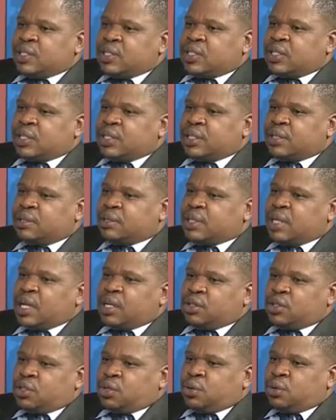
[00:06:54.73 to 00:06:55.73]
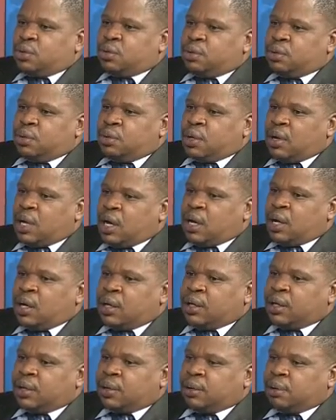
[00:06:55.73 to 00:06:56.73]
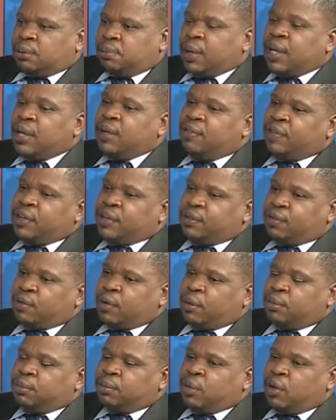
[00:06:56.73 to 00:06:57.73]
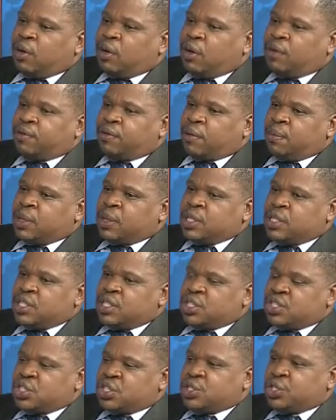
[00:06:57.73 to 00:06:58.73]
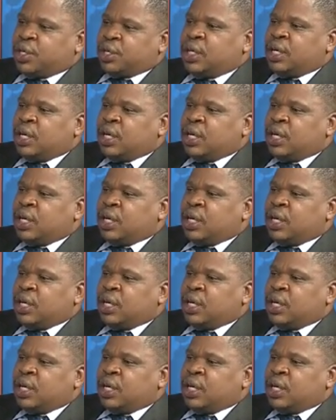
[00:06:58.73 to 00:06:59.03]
stand to benefit from this decision,